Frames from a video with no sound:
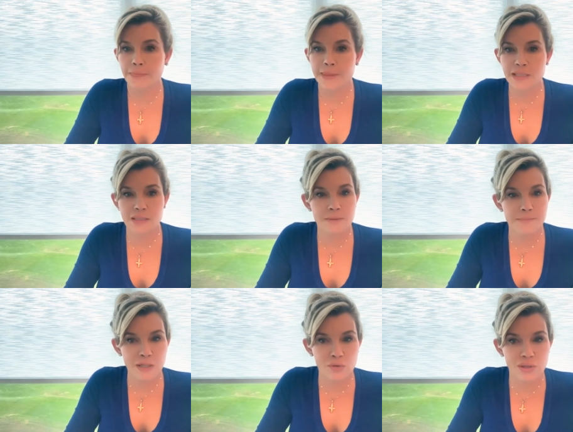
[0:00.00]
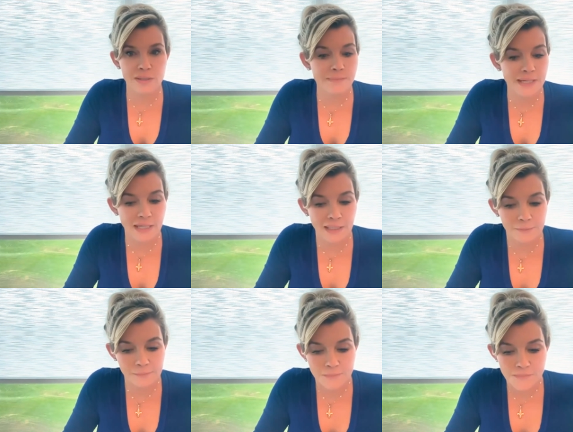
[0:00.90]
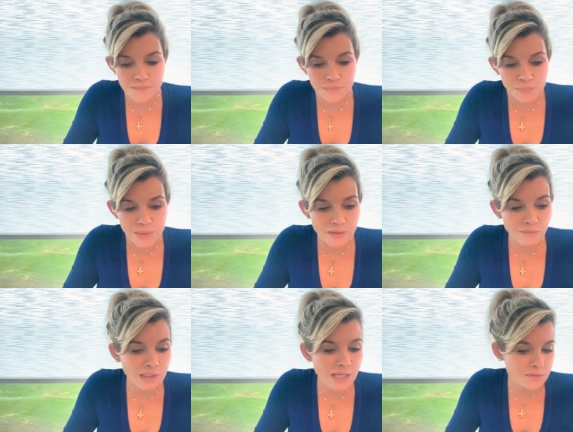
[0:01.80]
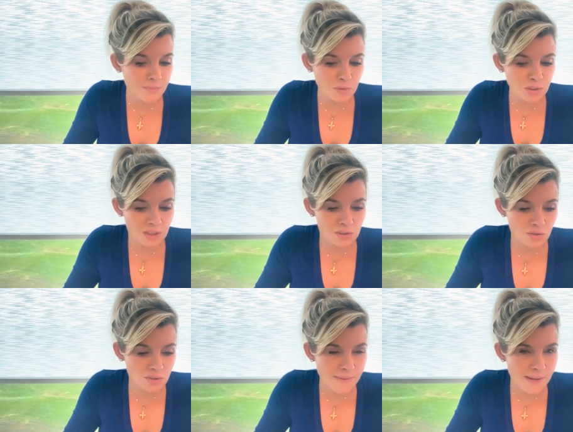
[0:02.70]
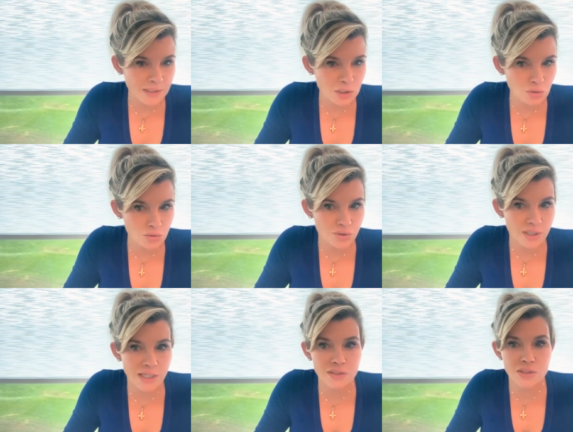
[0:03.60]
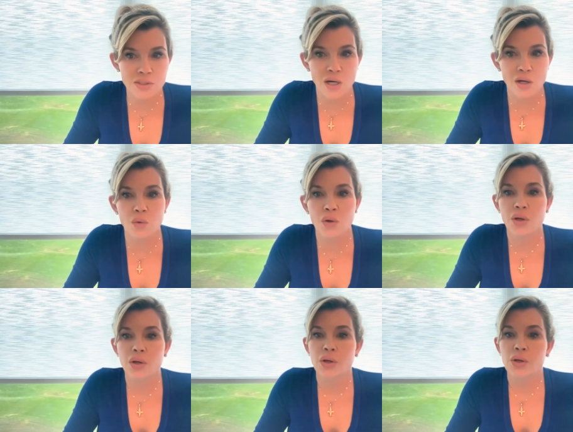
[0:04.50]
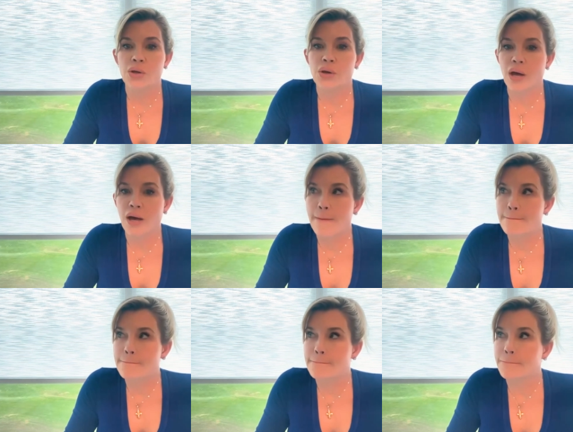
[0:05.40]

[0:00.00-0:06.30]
This is bigger than me. And really, I was mostly concerned about my children. And so for